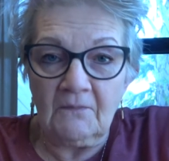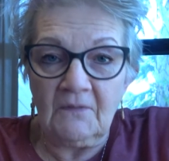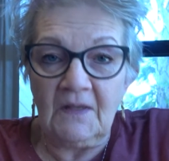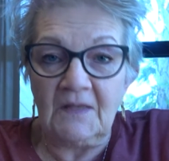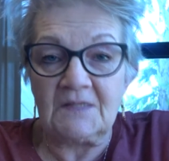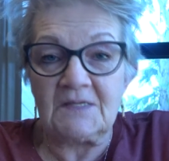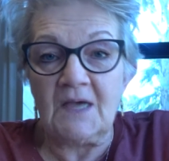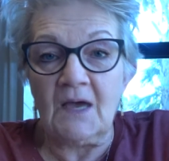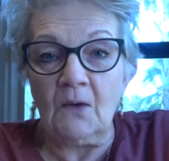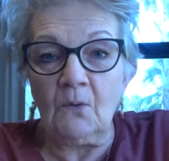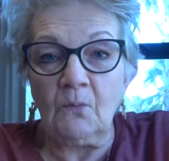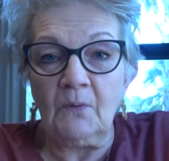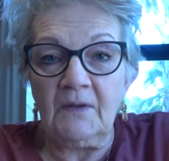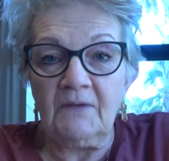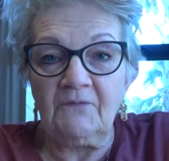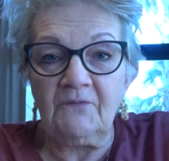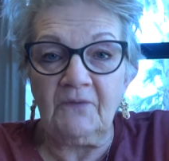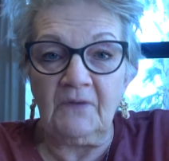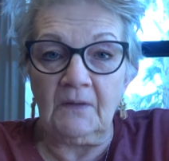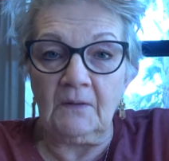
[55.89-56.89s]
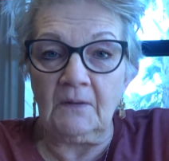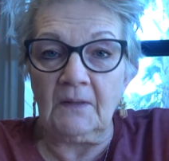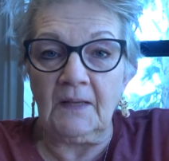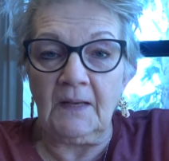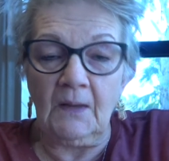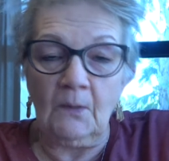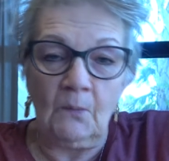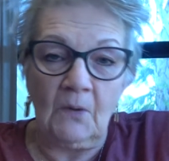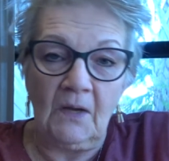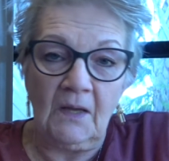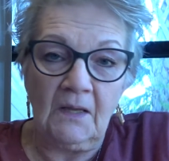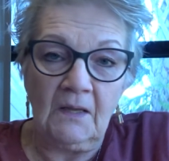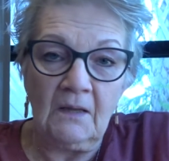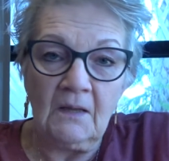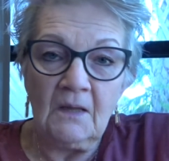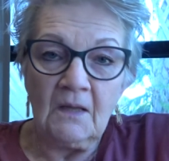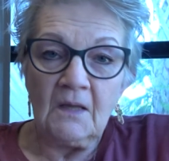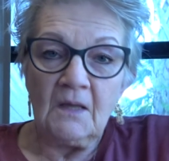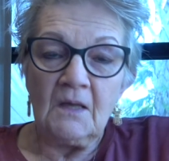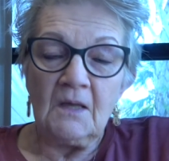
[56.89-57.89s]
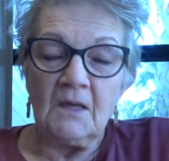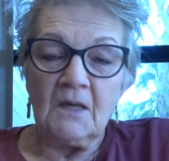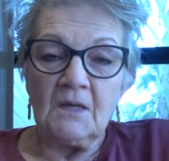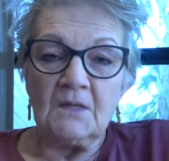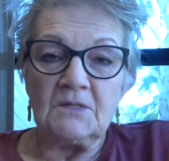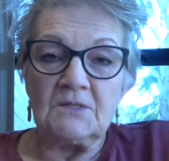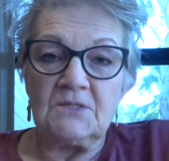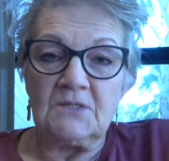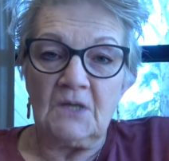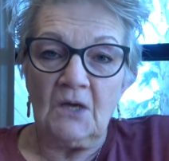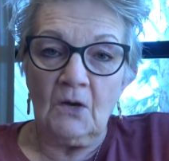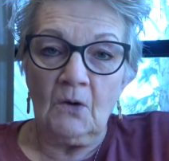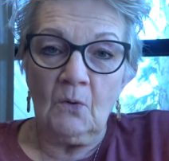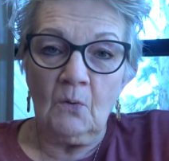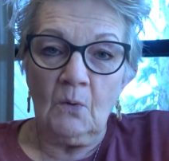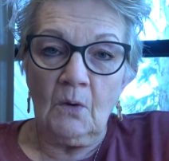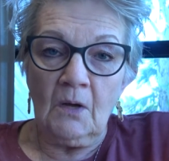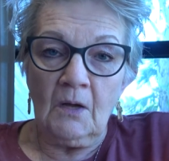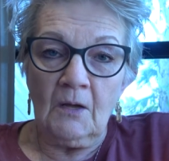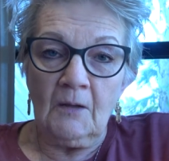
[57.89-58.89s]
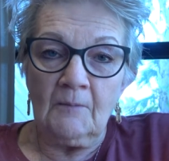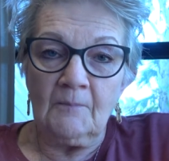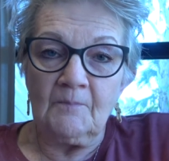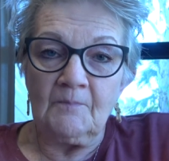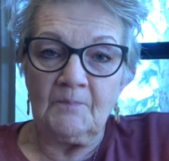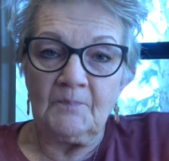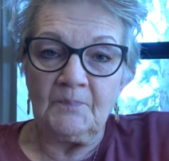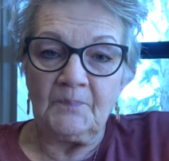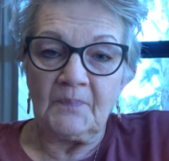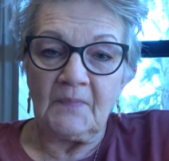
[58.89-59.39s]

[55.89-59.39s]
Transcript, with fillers: That's how we feel anyway. So